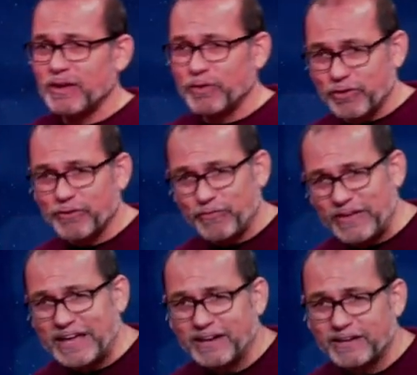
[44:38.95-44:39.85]
with her
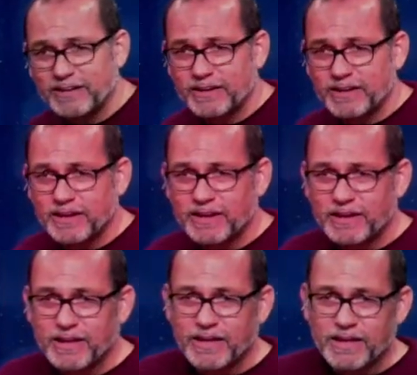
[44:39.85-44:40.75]
feet.
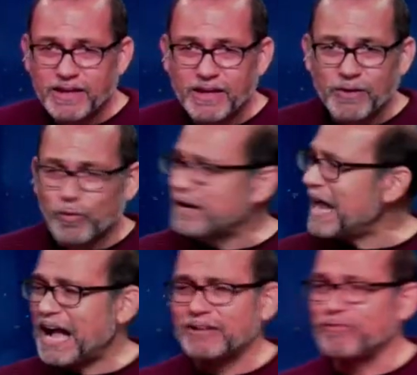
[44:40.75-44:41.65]
What an
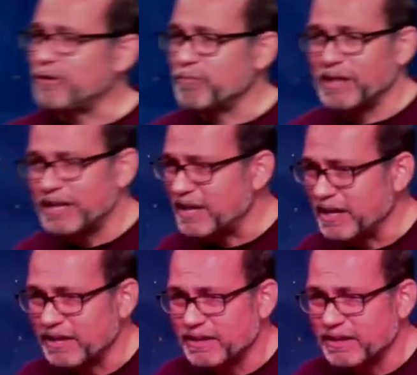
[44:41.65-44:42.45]
act of humility.